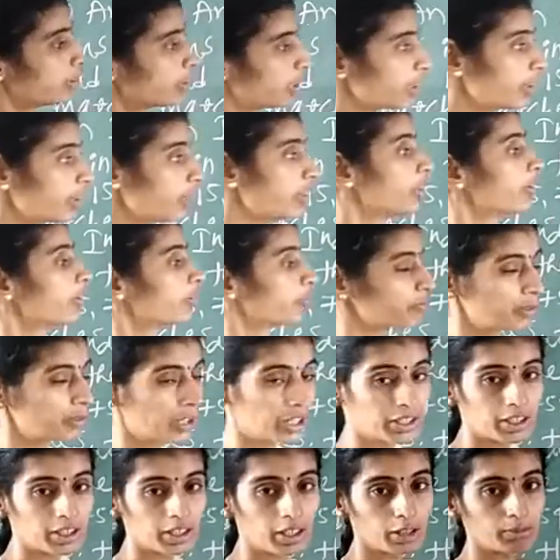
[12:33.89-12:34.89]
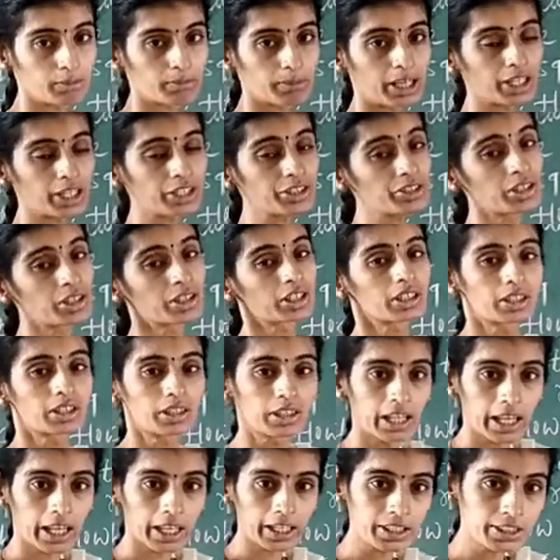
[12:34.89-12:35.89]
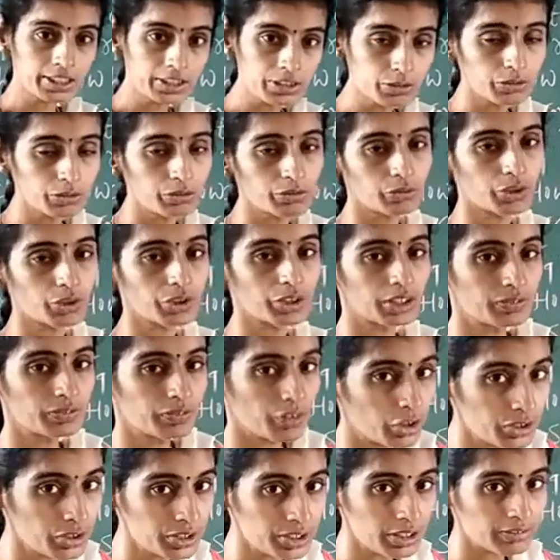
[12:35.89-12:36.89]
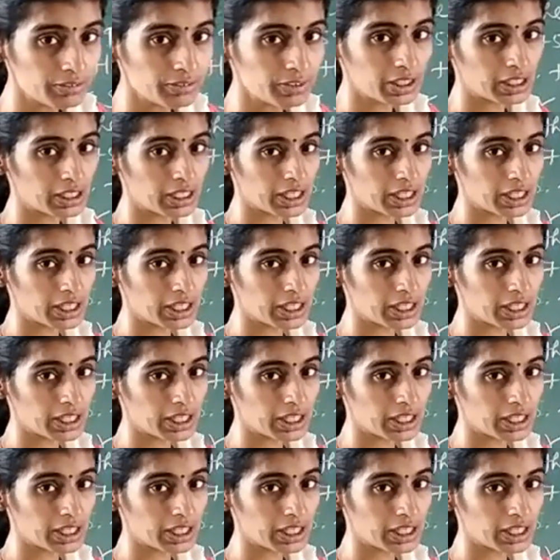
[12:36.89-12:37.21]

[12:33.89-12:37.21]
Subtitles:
in the one day match. Next, what was our